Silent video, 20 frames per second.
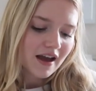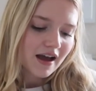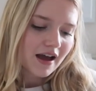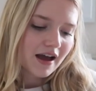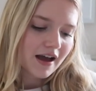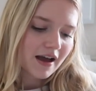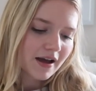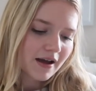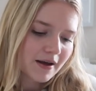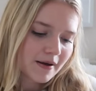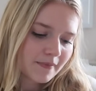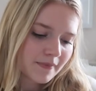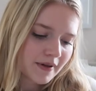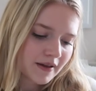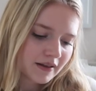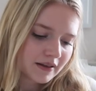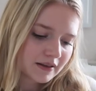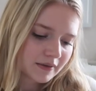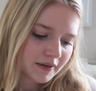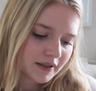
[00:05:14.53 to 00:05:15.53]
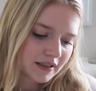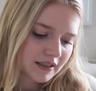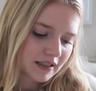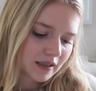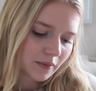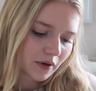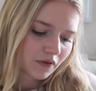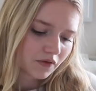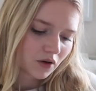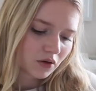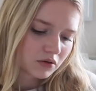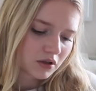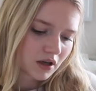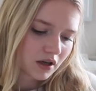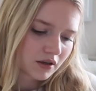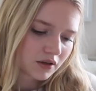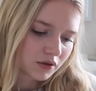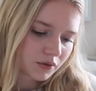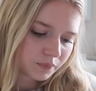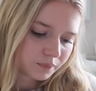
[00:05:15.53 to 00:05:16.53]
um let me see my phone
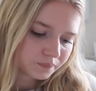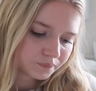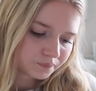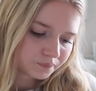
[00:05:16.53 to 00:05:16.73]
locked